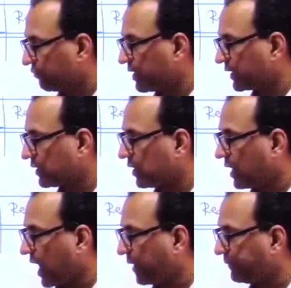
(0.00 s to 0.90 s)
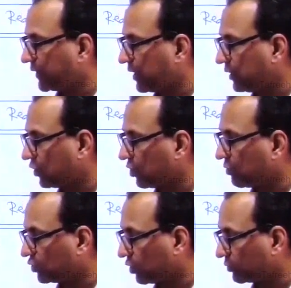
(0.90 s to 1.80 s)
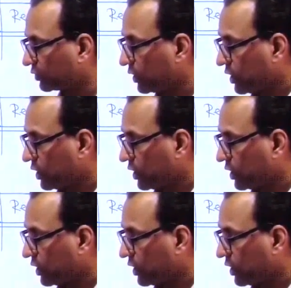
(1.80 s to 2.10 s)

maternal and paternal chromosomes.